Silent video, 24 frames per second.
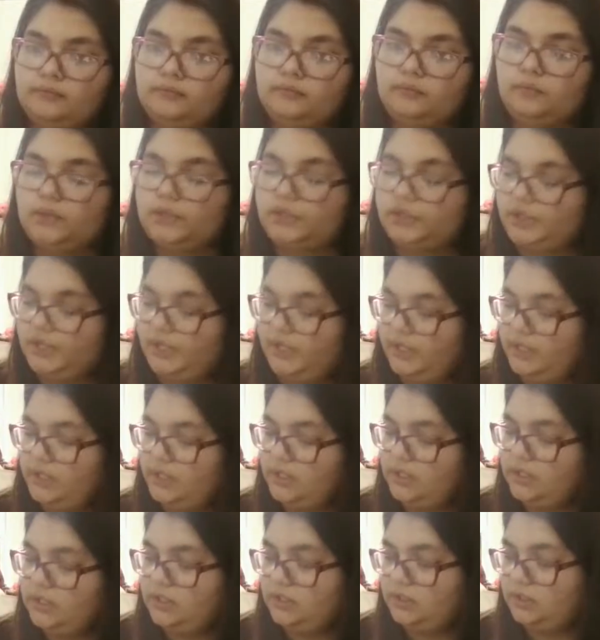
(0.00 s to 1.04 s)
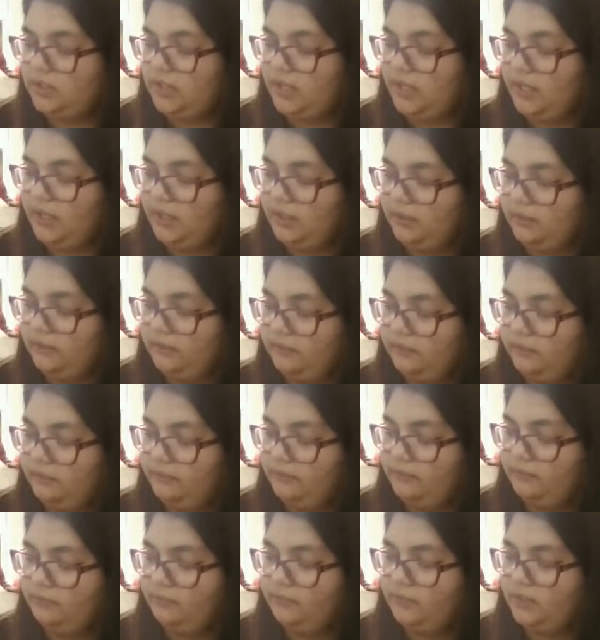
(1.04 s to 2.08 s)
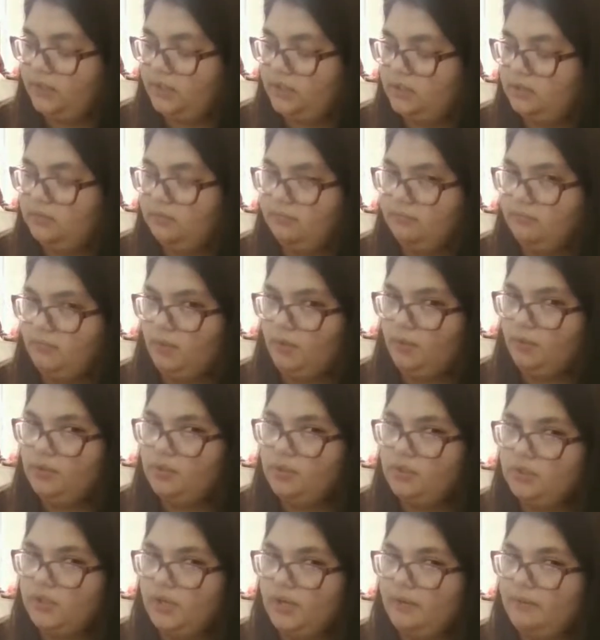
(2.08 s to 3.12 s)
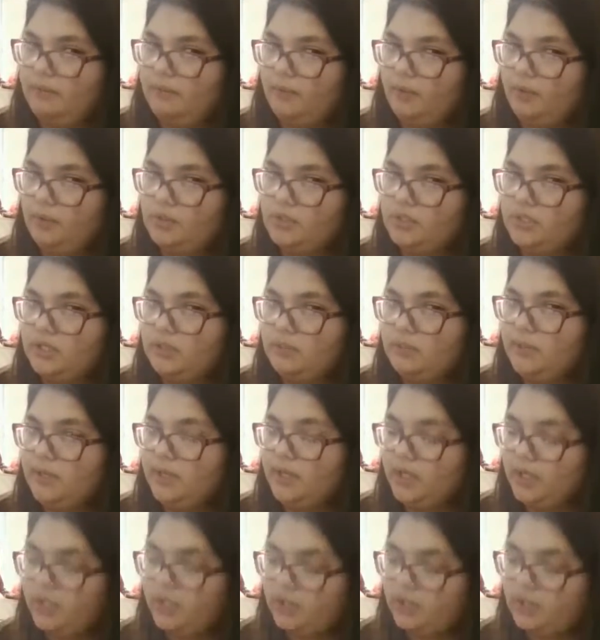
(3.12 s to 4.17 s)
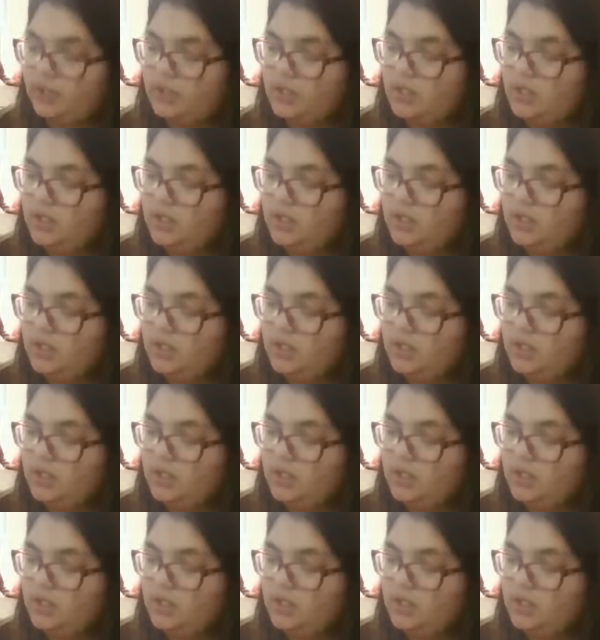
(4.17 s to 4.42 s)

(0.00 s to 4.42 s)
which I just kind of because I'm mostly American,